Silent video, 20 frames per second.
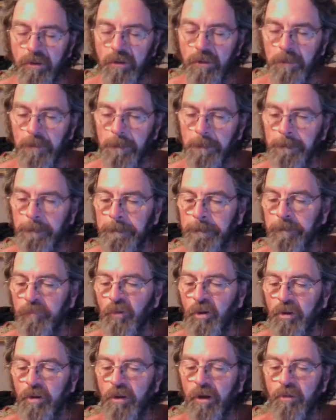here.
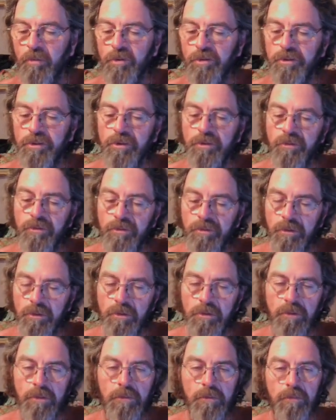God will see you through
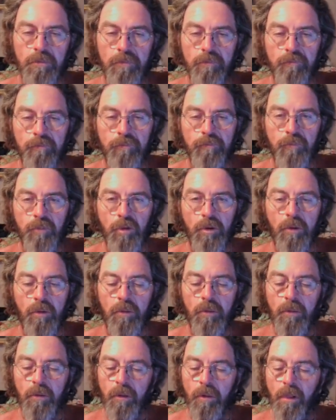it. You
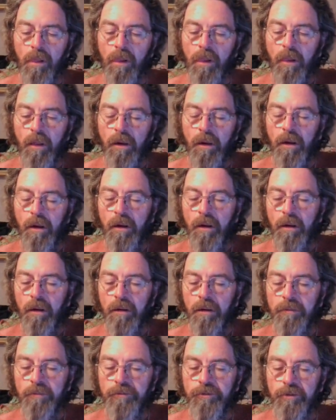know,
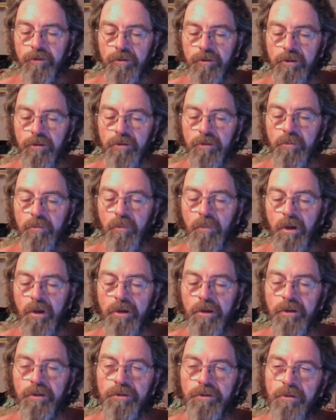if you think your
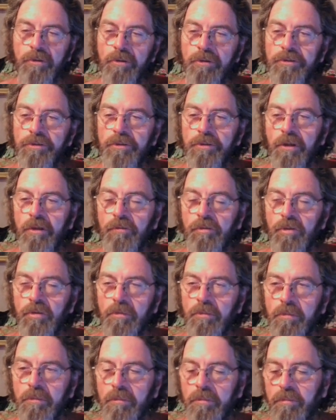money is going to save
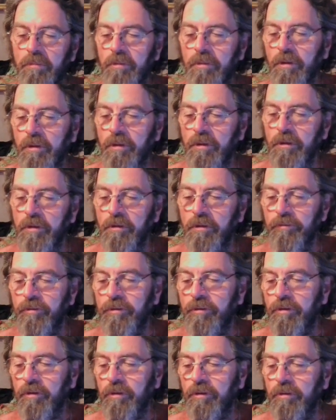you,
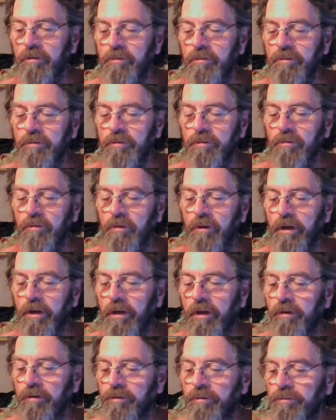you think your
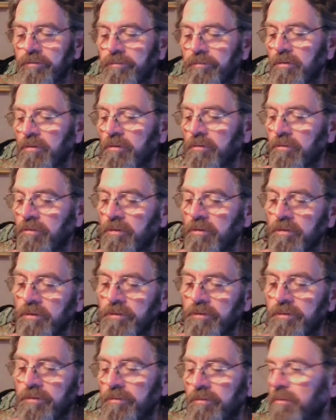storehouse full of
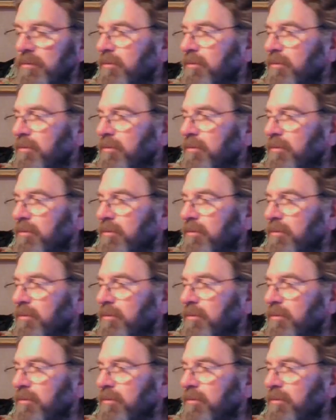goods